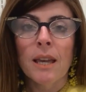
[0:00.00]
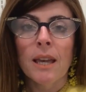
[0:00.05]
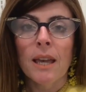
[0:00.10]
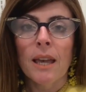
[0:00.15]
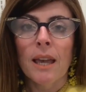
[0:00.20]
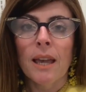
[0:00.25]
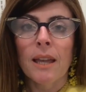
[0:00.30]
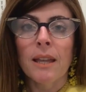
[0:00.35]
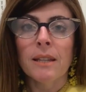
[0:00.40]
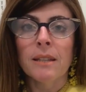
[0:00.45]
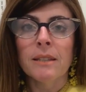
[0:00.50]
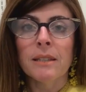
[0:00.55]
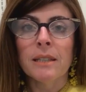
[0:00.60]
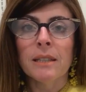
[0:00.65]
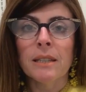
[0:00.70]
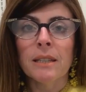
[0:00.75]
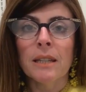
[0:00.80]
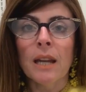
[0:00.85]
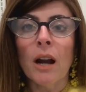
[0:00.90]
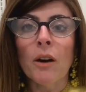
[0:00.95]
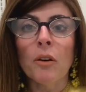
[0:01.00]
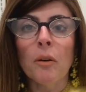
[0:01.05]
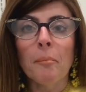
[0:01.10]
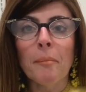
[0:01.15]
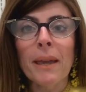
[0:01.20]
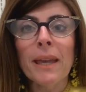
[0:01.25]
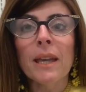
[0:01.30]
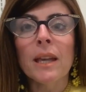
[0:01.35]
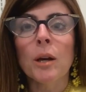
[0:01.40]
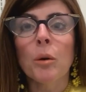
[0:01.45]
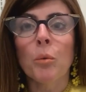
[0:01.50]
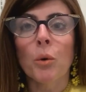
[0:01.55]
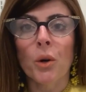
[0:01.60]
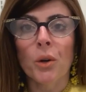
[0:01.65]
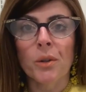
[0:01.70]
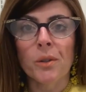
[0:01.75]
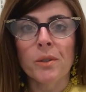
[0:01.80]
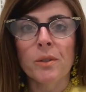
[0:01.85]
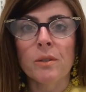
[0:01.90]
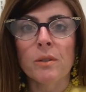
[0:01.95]
And the Aramaic
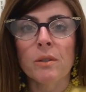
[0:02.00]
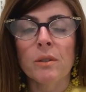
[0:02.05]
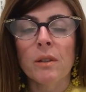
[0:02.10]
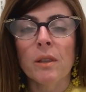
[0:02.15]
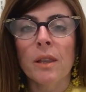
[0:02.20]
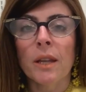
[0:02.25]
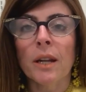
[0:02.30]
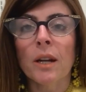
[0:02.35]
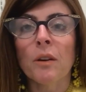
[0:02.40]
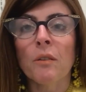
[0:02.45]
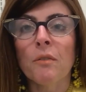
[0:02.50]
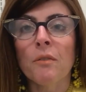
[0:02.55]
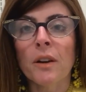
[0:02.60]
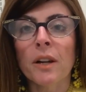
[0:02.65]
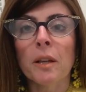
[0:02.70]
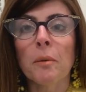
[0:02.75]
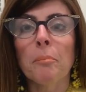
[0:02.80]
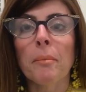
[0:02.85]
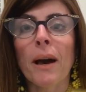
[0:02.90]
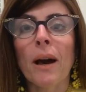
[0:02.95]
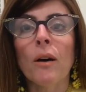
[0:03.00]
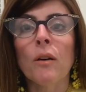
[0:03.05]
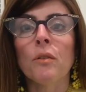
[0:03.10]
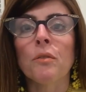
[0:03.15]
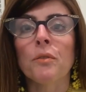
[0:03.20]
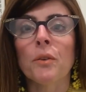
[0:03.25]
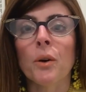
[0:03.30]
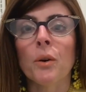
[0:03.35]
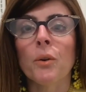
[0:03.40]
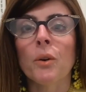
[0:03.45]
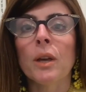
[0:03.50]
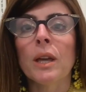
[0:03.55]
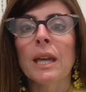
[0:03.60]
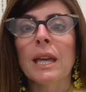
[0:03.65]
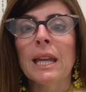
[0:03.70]
words that are very powerful,